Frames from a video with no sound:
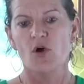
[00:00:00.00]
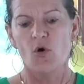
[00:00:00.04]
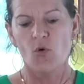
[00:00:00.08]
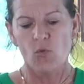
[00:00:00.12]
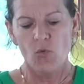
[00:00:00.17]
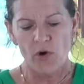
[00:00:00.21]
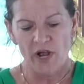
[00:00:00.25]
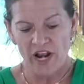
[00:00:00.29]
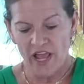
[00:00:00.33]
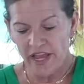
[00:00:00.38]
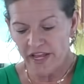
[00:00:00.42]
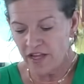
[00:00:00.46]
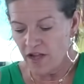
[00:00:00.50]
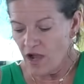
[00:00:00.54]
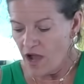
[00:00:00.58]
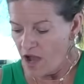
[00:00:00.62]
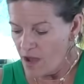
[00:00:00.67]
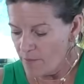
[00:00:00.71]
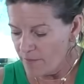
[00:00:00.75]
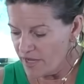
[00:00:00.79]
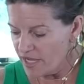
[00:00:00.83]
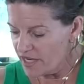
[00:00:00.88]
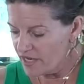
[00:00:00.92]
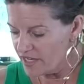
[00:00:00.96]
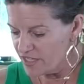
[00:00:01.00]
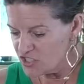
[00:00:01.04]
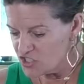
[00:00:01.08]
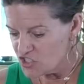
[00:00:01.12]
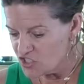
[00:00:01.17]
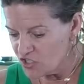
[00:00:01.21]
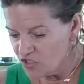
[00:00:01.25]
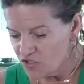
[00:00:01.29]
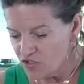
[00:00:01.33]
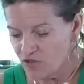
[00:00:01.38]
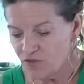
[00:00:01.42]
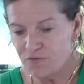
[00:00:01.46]
When I come and I
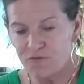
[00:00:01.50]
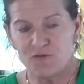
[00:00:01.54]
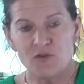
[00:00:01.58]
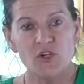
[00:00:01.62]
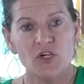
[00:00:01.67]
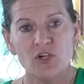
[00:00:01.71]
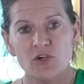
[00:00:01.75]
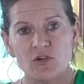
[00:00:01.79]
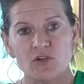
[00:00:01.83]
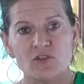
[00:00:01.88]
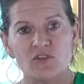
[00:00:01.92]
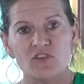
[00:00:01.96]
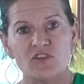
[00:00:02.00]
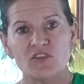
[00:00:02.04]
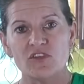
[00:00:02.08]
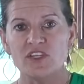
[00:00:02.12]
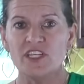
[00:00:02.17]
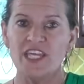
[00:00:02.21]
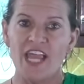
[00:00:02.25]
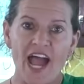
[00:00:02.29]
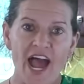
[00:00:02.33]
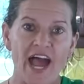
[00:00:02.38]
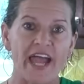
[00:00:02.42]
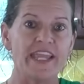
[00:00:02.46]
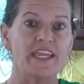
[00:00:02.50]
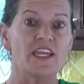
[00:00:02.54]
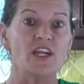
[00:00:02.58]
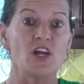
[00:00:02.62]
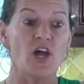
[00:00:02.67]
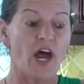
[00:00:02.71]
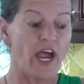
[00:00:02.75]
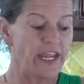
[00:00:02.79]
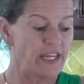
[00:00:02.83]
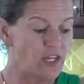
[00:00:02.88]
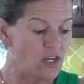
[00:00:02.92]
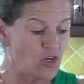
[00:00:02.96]
show you foods, yeah,
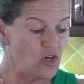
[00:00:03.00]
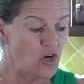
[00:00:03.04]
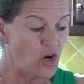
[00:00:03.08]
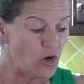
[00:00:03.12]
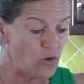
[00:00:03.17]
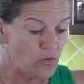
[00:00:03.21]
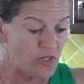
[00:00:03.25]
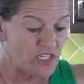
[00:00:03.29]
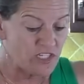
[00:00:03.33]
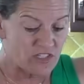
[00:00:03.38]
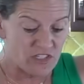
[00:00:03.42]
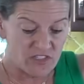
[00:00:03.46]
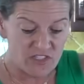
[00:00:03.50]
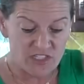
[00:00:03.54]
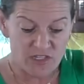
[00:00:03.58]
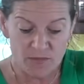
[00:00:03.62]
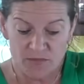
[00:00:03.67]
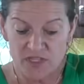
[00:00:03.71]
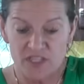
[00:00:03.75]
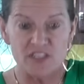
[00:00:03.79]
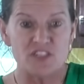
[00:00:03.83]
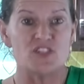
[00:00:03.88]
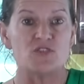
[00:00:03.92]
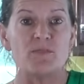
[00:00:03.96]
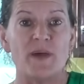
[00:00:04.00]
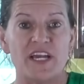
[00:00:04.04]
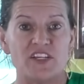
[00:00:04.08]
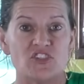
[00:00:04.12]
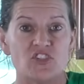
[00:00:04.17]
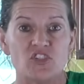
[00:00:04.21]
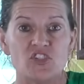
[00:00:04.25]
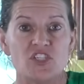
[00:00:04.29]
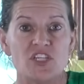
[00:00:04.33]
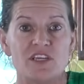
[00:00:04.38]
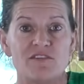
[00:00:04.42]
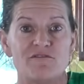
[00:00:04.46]
I can go into some of the
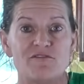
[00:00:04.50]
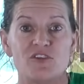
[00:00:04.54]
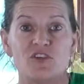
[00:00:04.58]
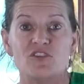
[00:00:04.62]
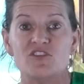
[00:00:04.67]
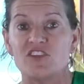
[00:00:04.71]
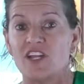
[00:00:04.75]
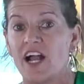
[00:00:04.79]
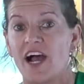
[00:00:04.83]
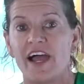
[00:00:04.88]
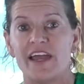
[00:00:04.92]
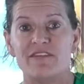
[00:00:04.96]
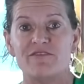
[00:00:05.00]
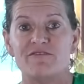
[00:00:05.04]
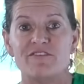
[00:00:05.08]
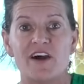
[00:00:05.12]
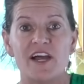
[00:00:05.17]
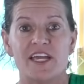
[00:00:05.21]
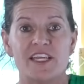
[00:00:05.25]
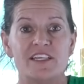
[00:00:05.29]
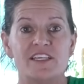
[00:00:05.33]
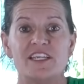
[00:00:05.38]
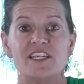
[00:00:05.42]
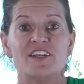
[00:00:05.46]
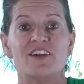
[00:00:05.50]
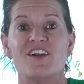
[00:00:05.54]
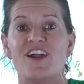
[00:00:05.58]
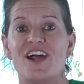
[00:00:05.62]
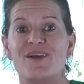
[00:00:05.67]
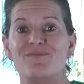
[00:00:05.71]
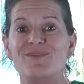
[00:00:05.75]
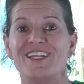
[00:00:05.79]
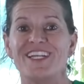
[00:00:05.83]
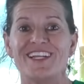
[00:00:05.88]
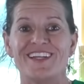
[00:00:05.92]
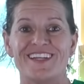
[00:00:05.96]
specialty foods that I find here.
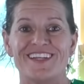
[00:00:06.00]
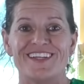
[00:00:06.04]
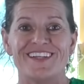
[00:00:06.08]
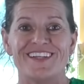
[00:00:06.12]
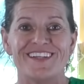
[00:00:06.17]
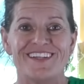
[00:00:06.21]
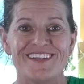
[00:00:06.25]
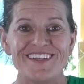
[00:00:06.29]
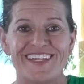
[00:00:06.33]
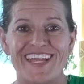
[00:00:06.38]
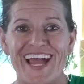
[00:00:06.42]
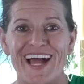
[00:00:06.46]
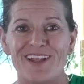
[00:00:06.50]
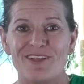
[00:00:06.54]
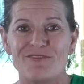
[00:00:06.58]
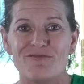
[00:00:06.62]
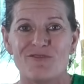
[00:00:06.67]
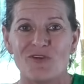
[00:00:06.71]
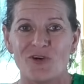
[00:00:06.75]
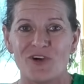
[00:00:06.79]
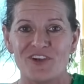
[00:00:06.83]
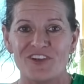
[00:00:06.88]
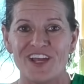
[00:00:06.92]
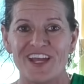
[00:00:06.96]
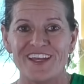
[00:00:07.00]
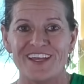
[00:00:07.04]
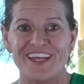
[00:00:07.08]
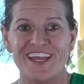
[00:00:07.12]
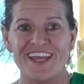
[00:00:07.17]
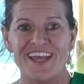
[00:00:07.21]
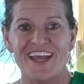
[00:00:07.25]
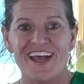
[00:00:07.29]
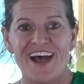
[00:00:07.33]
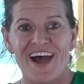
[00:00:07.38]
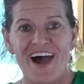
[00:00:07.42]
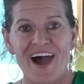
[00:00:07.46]
I'm in California.
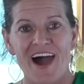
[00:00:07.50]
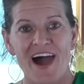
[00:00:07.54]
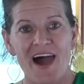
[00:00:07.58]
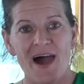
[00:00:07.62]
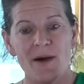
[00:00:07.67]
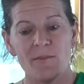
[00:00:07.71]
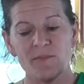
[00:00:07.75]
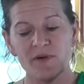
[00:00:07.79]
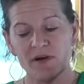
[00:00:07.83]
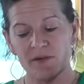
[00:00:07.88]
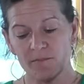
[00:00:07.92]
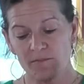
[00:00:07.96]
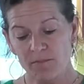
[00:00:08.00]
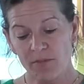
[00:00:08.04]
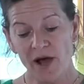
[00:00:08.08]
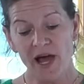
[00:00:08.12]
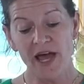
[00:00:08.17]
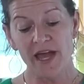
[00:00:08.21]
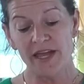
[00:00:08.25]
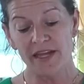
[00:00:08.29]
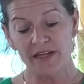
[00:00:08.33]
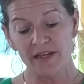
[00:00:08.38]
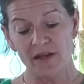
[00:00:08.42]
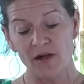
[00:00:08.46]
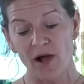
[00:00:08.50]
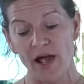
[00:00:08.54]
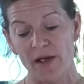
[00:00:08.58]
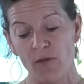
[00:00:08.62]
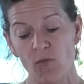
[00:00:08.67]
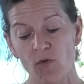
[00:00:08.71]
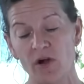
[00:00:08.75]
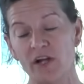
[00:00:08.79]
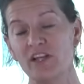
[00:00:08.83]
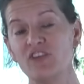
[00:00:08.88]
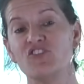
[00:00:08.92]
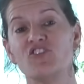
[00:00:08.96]
But I
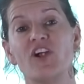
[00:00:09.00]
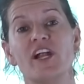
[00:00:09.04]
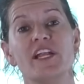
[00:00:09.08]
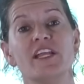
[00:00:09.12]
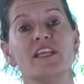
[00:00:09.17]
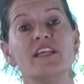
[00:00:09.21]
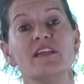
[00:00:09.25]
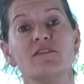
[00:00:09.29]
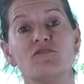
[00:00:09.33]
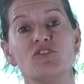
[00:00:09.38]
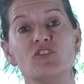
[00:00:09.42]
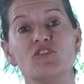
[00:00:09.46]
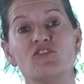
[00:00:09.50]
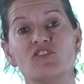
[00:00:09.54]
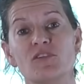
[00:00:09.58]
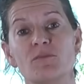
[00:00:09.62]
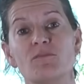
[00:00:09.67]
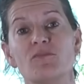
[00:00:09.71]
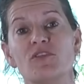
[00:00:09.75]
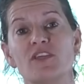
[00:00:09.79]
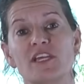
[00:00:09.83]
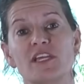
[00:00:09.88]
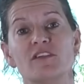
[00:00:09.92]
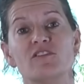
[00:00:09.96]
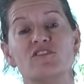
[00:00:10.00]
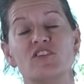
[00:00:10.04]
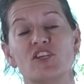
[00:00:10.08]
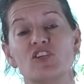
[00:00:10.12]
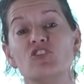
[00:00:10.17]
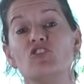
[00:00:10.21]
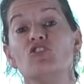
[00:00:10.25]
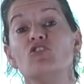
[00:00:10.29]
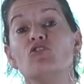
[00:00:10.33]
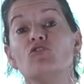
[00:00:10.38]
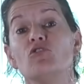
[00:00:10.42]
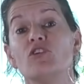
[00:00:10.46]
want to try to give you some things that
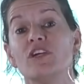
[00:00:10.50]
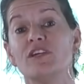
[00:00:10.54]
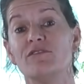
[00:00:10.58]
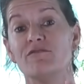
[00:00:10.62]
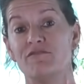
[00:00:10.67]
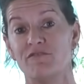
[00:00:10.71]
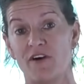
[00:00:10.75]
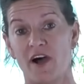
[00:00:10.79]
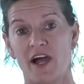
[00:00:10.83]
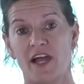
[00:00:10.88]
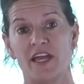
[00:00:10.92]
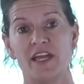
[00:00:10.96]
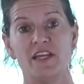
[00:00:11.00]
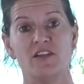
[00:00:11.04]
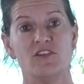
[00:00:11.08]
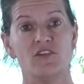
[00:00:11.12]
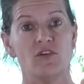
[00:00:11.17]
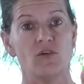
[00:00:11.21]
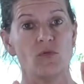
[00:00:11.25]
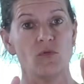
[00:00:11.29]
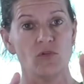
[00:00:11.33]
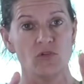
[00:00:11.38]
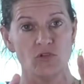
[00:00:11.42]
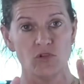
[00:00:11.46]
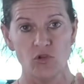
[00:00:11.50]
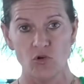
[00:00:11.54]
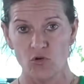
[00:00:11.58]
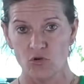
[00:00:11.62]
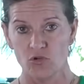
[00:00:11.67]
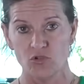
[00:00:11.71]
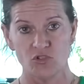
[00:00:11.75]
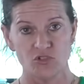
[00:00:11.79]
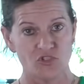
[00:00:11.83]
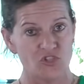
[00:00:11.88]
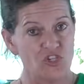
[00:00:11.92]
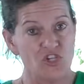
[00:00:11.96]
you can find
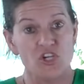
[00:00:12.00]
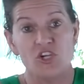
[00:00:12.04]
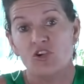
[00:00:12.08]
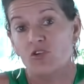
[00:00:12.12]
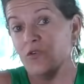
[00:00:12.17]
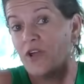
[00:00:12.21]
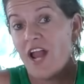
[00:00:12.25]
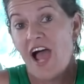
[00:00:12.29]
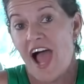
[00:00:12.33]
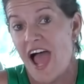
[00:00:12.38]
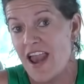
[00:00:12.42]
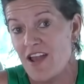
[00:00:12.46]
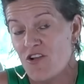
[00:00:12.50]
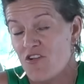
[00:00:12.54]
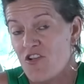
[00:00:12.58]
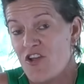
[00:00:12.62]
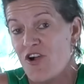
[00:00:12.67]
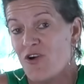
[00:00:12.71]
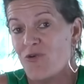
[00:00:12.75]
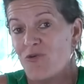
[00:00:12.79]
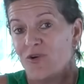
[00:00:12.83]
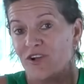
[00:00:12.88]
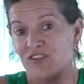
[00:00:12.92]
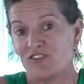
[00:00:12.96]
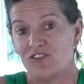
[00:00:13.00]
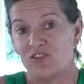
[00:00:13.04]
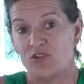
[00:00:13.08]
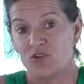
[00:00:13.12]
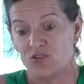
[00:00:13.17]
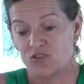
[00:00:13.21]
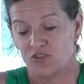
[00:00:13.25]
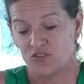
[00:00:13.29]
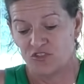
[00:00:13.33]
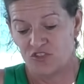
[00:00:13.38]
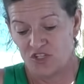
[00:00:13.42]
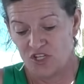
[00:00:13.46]
local to you, and I don't know what's
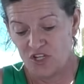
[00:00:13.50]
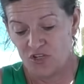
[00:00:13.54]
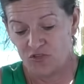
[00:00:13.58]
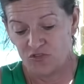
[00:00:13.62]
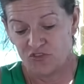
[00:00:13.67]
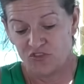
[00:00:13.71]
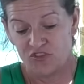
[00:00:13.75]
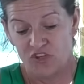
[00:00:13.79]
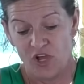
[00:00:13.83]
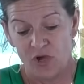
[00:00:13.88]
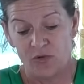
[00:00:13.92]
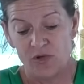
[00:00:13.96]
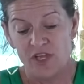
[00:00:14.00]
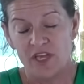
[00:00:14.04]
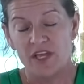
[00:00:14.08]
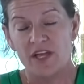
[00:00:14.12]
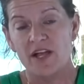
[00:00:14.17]
local to you. So,